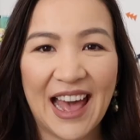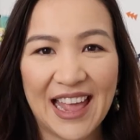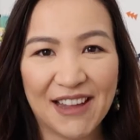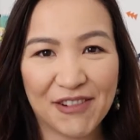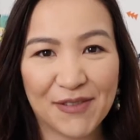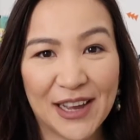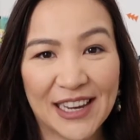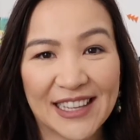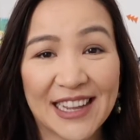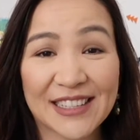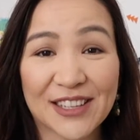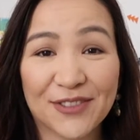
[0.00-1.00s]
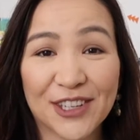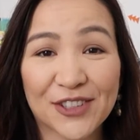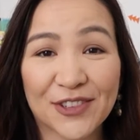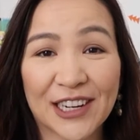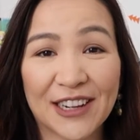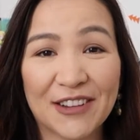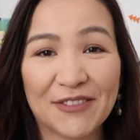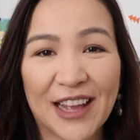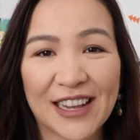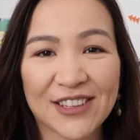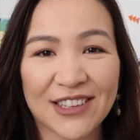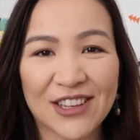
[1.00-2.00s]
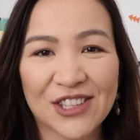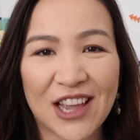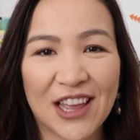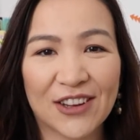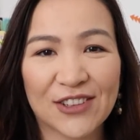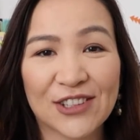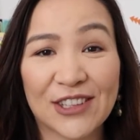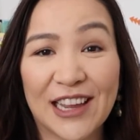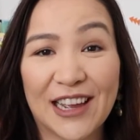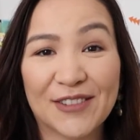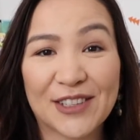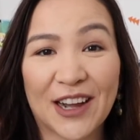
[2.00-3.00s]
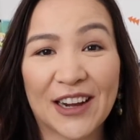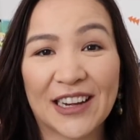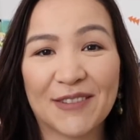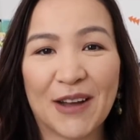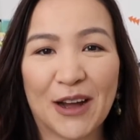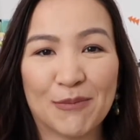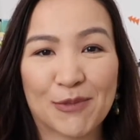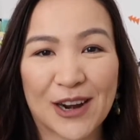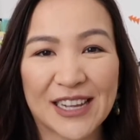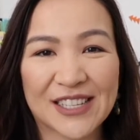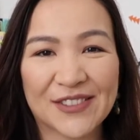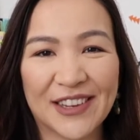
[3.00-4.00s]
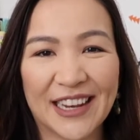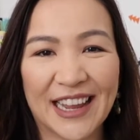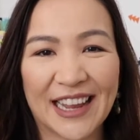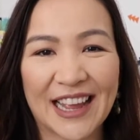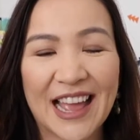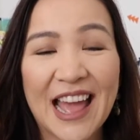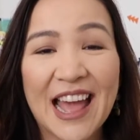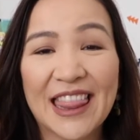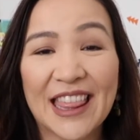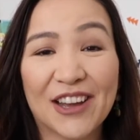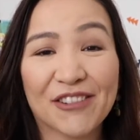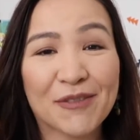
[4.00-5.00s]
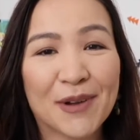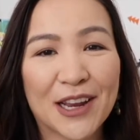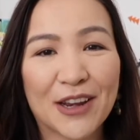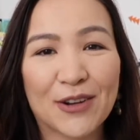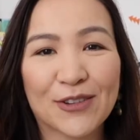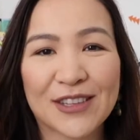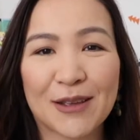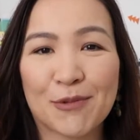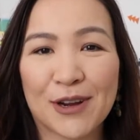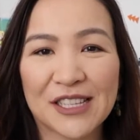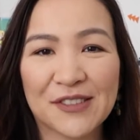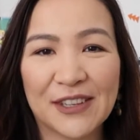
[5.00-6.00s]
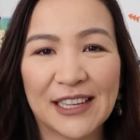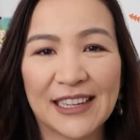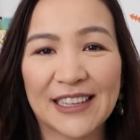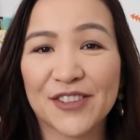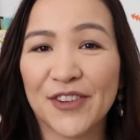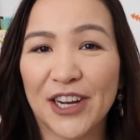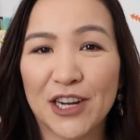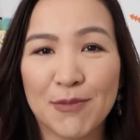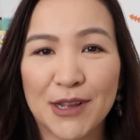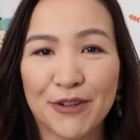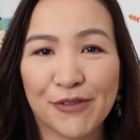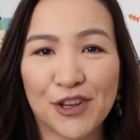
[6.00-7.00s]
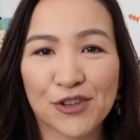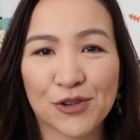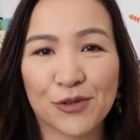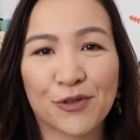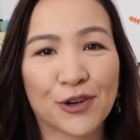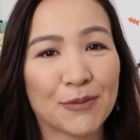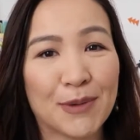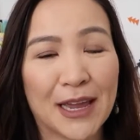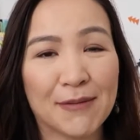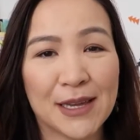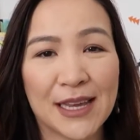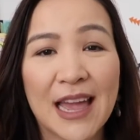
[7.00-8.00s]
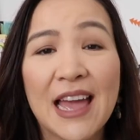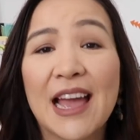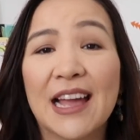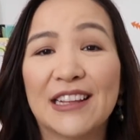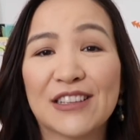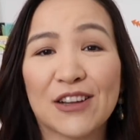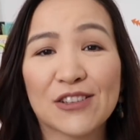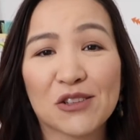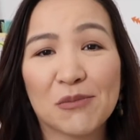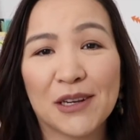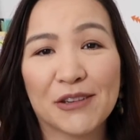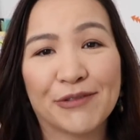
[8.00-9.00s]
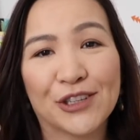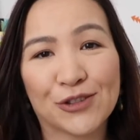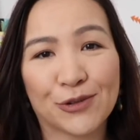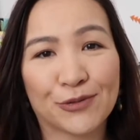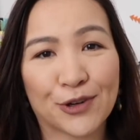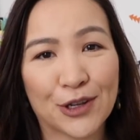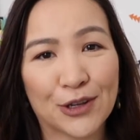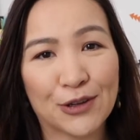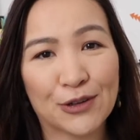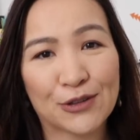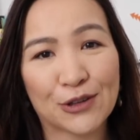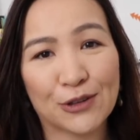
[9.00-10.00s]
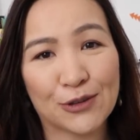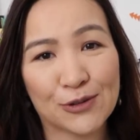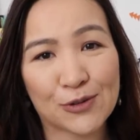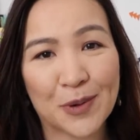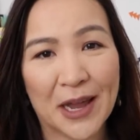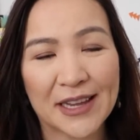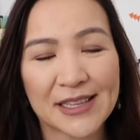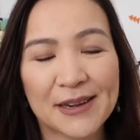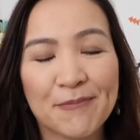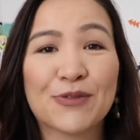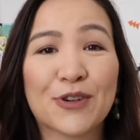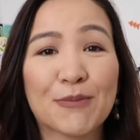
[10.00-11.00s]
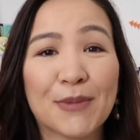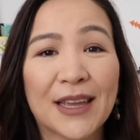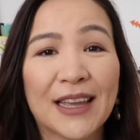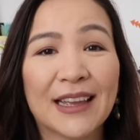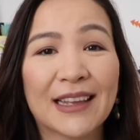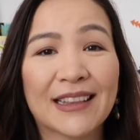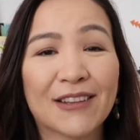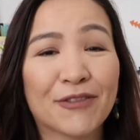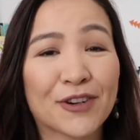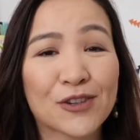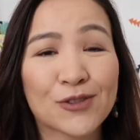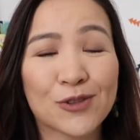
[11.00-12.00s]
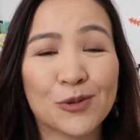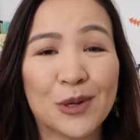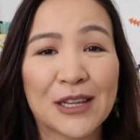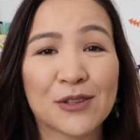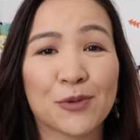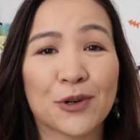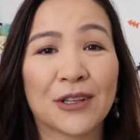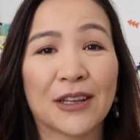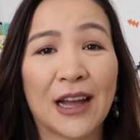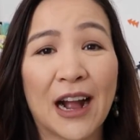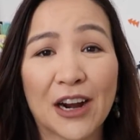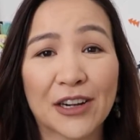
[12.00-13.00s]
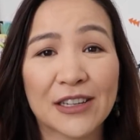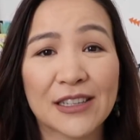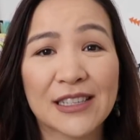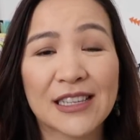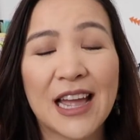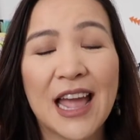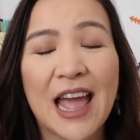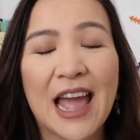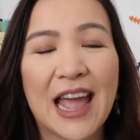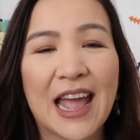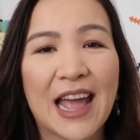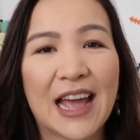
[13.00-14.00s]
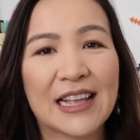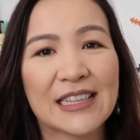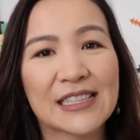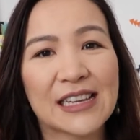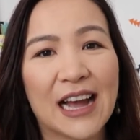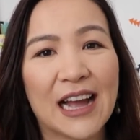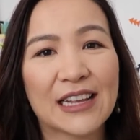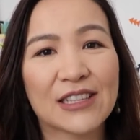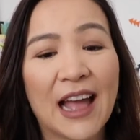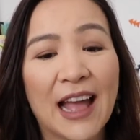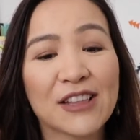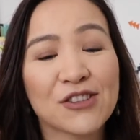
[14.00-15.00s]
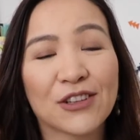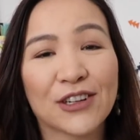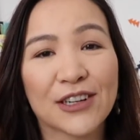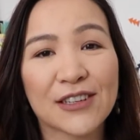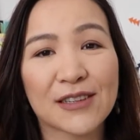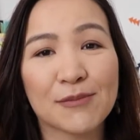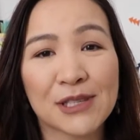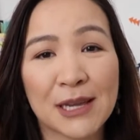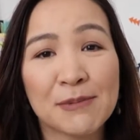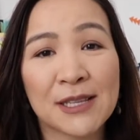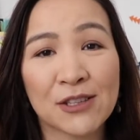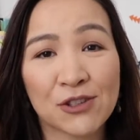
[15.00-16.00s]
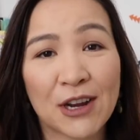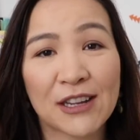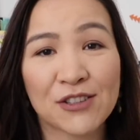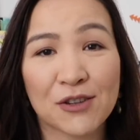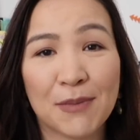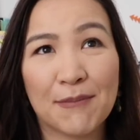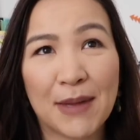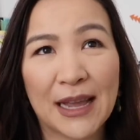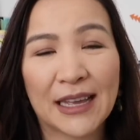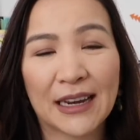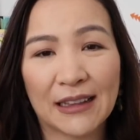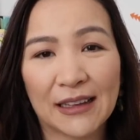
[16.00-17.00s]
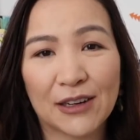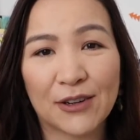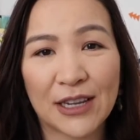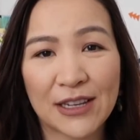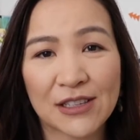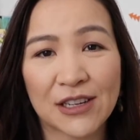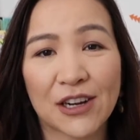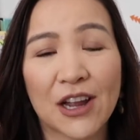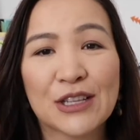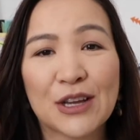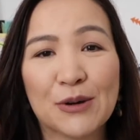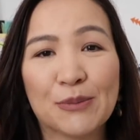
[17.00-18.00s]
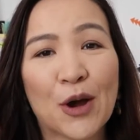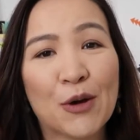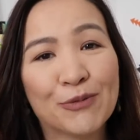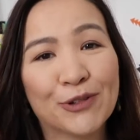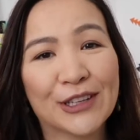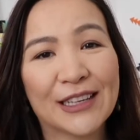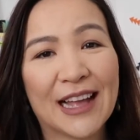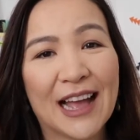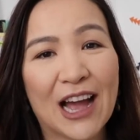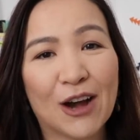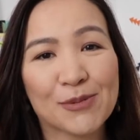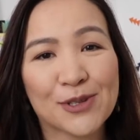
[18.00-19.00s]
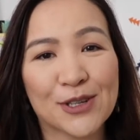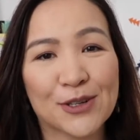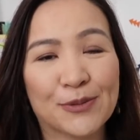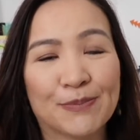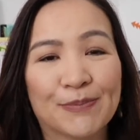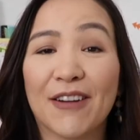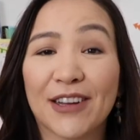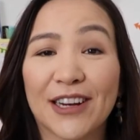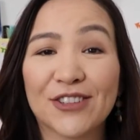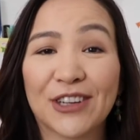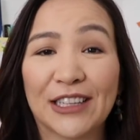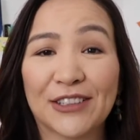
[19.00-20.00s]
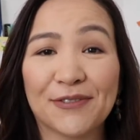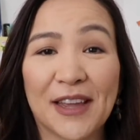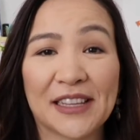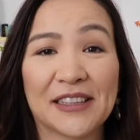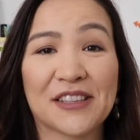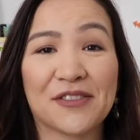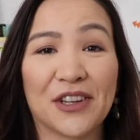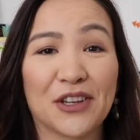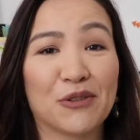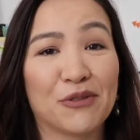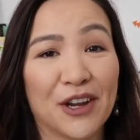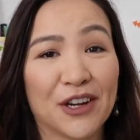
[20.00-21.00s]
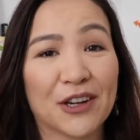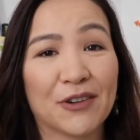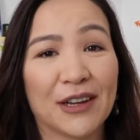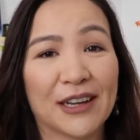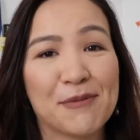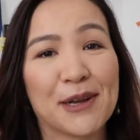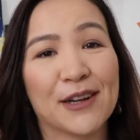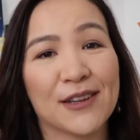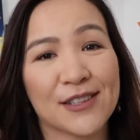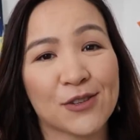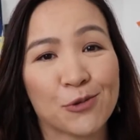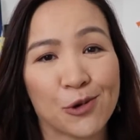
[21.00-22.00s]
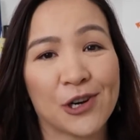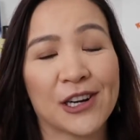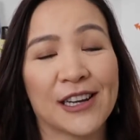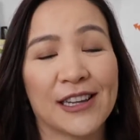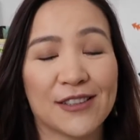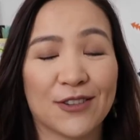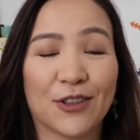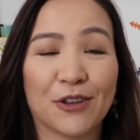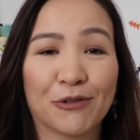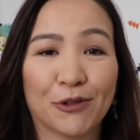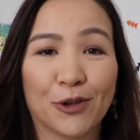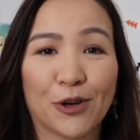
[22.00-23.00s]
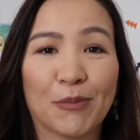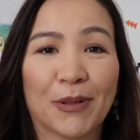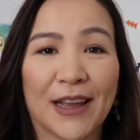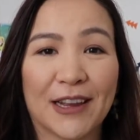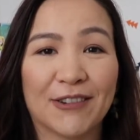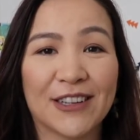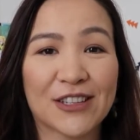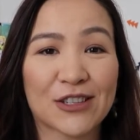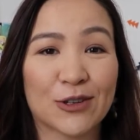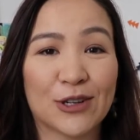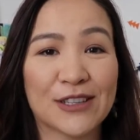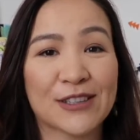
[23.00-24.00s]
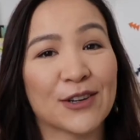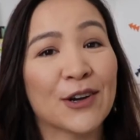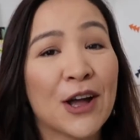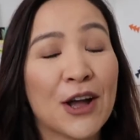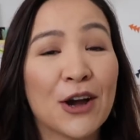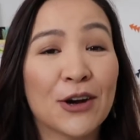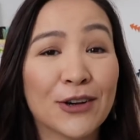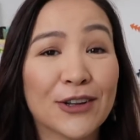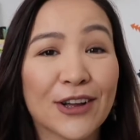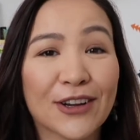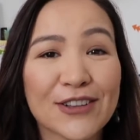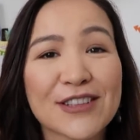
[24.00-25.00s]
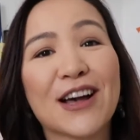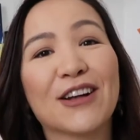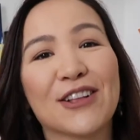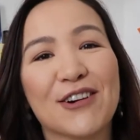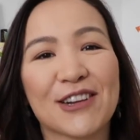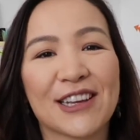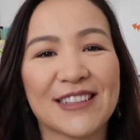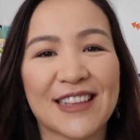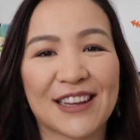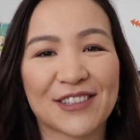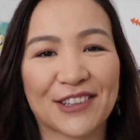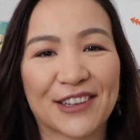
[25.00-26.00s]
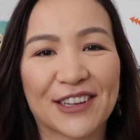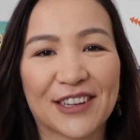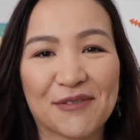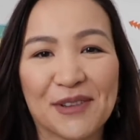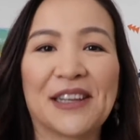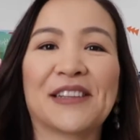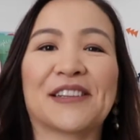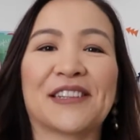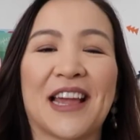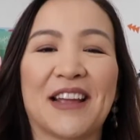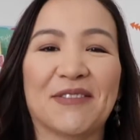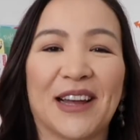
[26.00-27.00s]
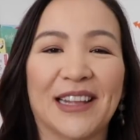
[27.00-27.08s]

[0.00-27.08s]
Hi everybody, thanks so much for coming back to the channel. Today I'm talking about breastfeeding. Now everybody knows that breastfeeding is very beneficial for the baby and is also beneficial for you to lose weight. For me, the first 2 weeks were the hardest and I had to learn some tips and tricks to make it a little easier. So hopefully that helps you. I'm gonna try to make this video very quick because work is on the floor playing with his toys, so who knows how long he's actually gonna be entertained